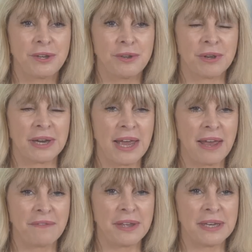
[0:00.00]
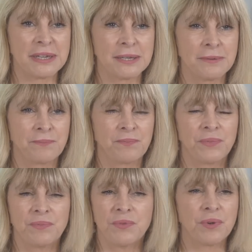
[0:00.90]
You can have it,
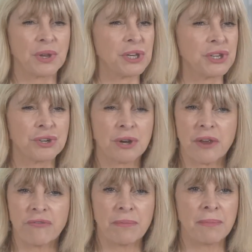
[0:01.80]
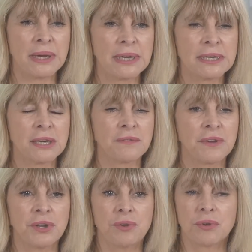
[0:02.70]
you can enjoy every minute of
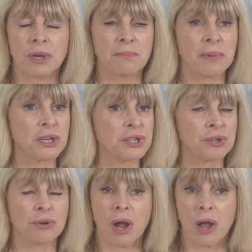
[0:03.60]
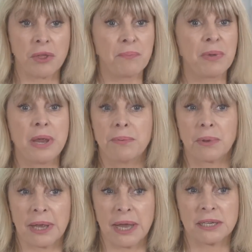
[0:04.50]
it, you can make sure other
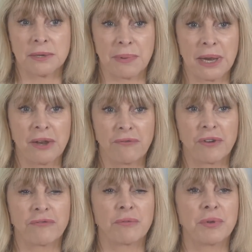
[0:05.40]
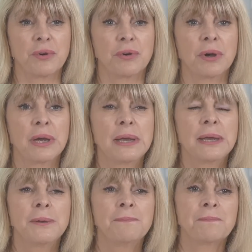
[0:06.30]
people get to benefit from your
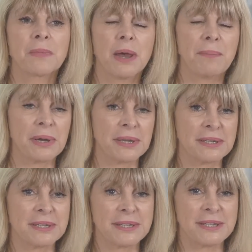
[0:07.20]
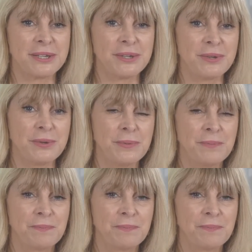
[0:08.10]
abundance too.